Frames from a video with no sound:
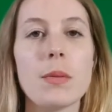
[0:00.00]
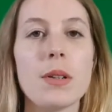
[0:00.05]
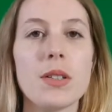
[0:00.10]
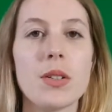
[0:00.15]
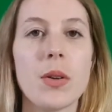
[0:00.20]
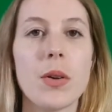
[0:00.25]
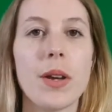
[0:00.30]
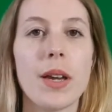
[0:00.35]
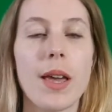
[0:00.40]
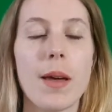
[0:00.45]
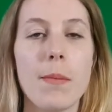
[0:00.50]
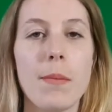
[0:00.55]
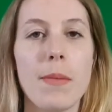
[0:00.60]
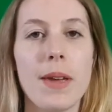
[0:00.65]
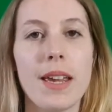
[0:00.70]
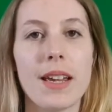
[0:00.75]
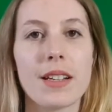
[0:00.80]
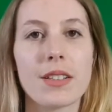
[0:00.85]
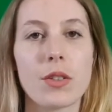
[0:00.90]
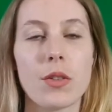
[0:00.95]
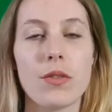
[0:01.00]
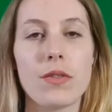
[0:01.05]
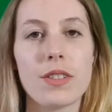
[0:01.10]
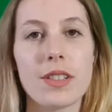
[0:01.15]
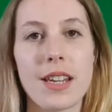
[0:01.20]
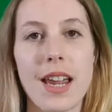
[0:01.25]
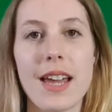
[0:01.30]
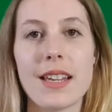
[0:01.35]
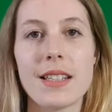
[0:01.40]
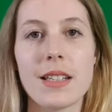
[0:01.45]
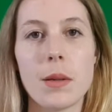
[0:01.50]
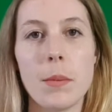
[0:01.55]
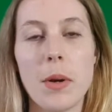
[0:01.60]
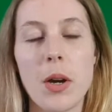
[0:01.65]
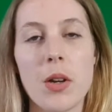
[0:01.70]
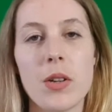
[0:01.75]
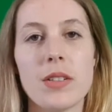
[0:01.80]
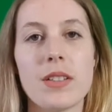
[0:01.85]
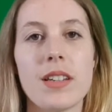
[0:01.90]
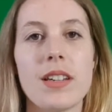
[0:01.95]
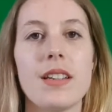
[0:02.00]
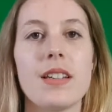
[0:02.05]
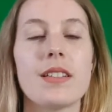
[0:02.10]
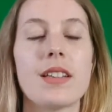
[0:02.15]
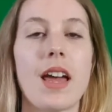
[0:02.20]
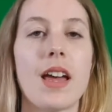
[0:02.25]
be doing a mix of standing poses